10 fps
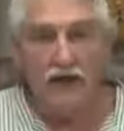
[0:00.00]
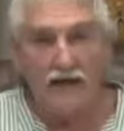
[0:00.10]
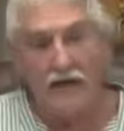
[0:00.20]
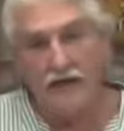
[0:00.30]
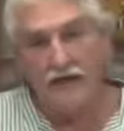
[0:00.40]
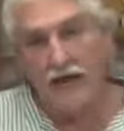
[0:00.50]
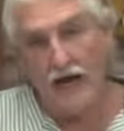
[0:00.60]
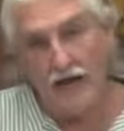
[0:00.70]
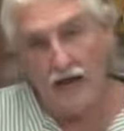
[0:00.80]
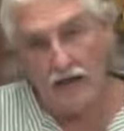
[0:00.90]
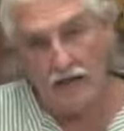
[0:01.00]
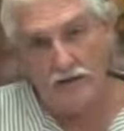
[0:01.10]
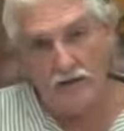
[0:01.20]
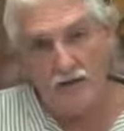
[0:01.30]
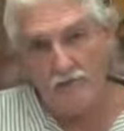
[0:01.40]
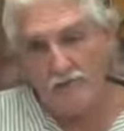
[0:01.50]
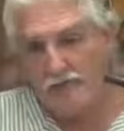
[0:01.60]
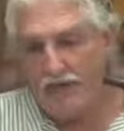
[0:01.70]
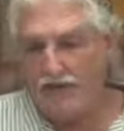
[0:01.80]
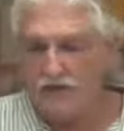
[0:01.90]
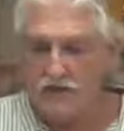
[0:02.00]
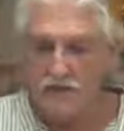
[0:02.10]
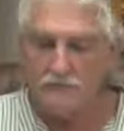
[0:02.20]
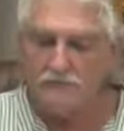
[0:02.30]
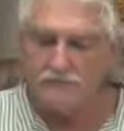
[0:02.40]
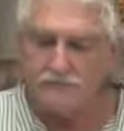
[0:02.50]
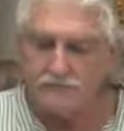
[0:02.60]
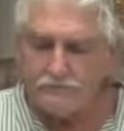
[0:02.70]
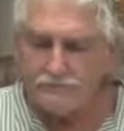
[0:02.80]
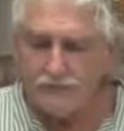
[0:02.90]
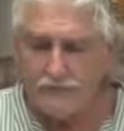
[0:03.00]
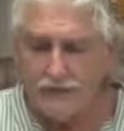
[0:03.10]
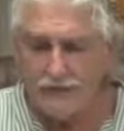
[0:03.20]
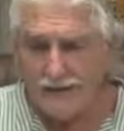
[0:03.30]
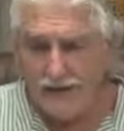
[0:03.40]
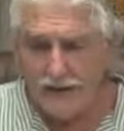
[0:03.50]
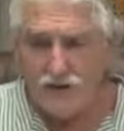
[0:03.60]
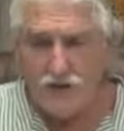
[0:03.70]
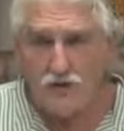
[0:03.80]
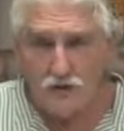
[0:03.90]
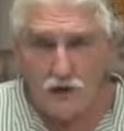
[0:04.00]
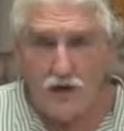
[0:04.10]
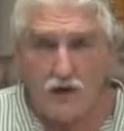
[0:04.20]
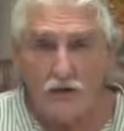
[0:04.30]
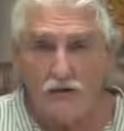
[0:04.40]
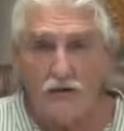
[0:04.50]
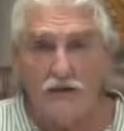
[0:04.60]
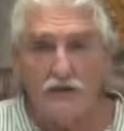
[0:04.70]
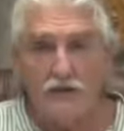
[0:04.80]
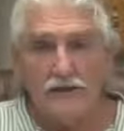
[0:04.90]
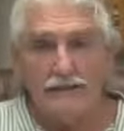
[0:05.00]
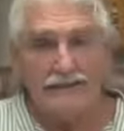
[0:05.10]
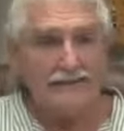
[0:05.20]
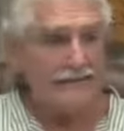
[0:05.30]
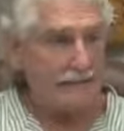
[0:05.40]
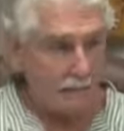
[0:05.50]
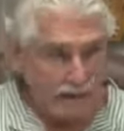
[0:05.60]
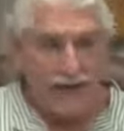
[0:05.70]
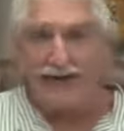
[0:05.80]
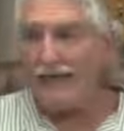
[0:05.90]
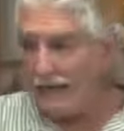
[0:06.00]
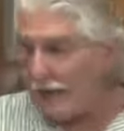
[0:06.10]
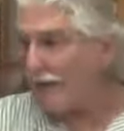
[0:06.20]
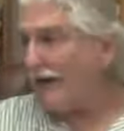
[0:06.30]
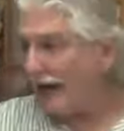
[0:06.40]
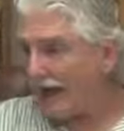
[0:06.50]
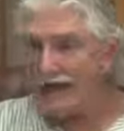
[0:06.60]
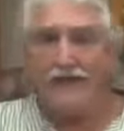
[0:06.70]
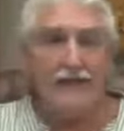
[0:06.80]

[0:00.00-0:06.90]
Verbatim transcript: I got to get out of here. And so, as you grow, the body, okay,